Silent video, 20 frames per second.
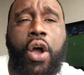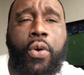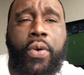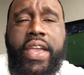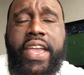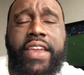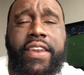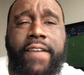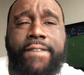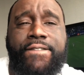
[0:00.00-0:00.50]
go
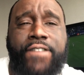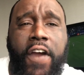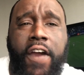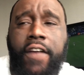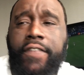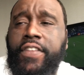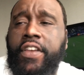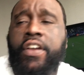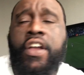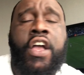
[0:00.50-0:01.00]
any
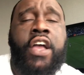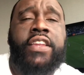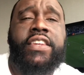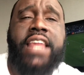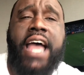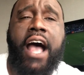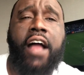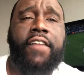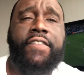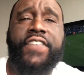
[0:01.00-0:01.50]
further,
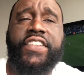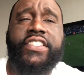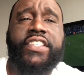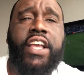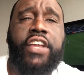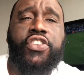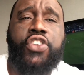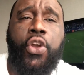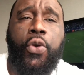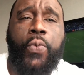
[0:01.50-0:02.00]
now all of a
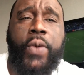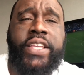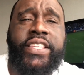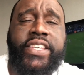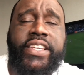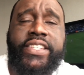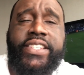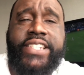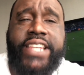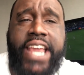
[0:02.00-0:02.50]
sudden you're
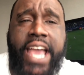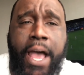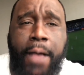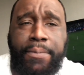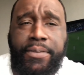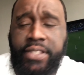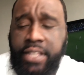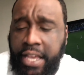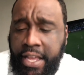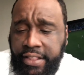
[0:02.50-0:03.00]
reaching
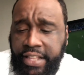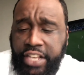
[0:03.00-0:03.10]
depths